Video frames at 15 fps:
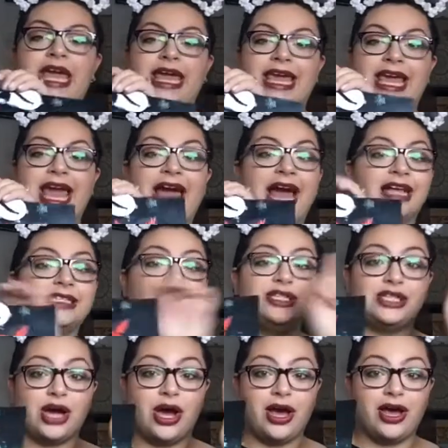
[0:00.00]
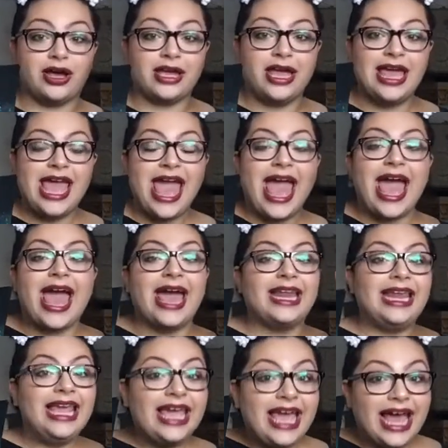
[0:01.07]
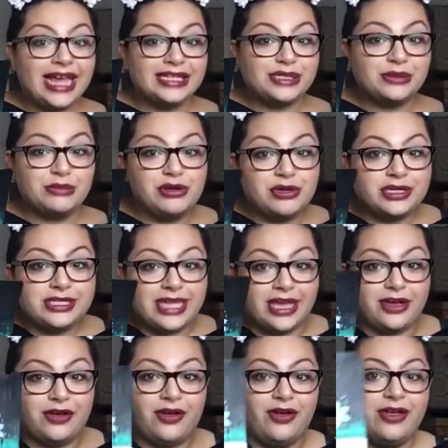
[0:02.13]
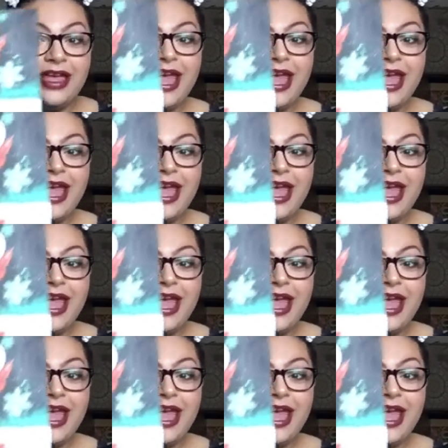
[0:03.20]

he has a dog and he has a motorcycle.